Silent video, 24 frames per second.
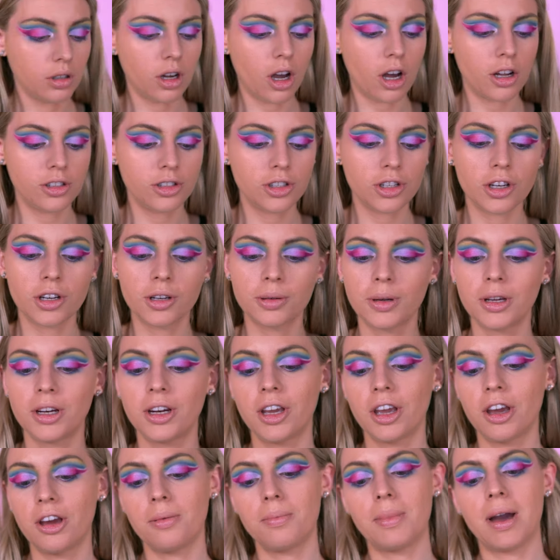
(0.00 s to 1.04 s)
Contour, I'm going
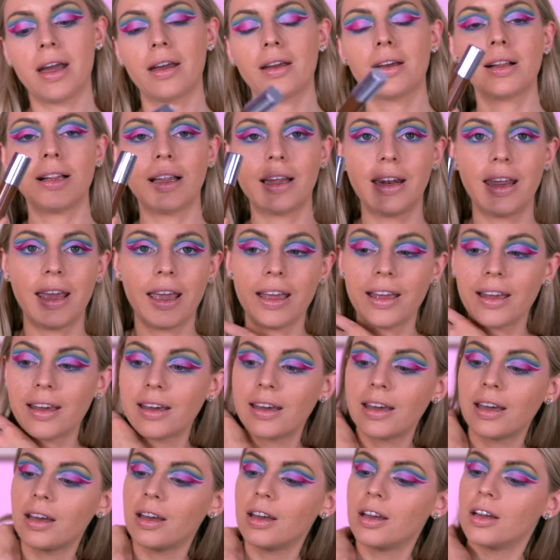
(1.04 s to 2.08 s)
to go with my
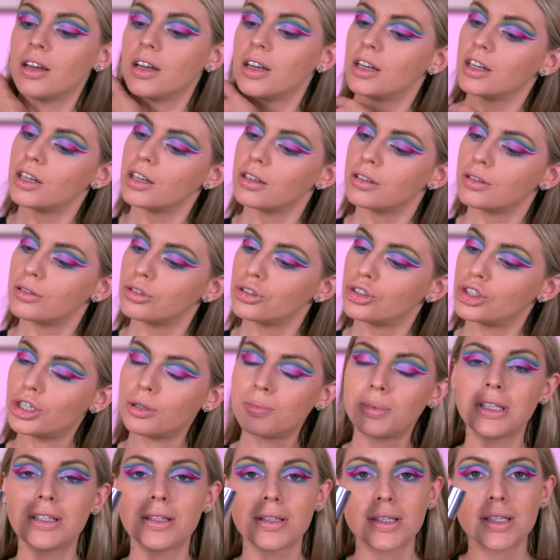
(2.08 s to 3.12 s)
Clinique
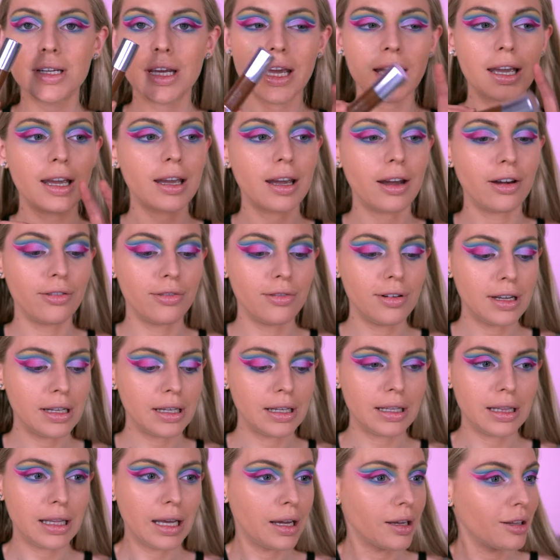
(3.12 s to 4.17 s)
Chubby Stick. I
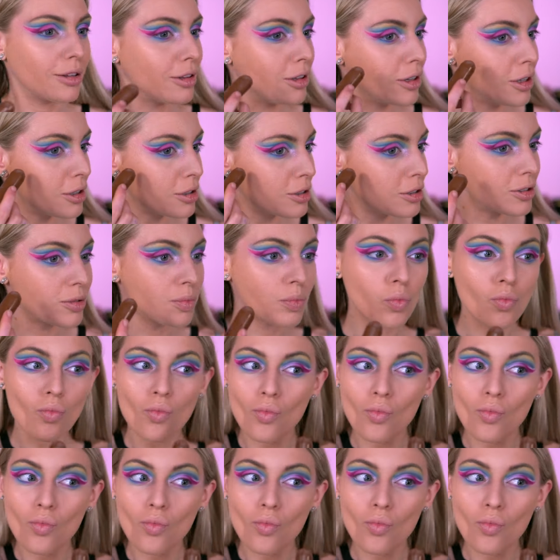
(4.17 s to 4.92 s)
really like this.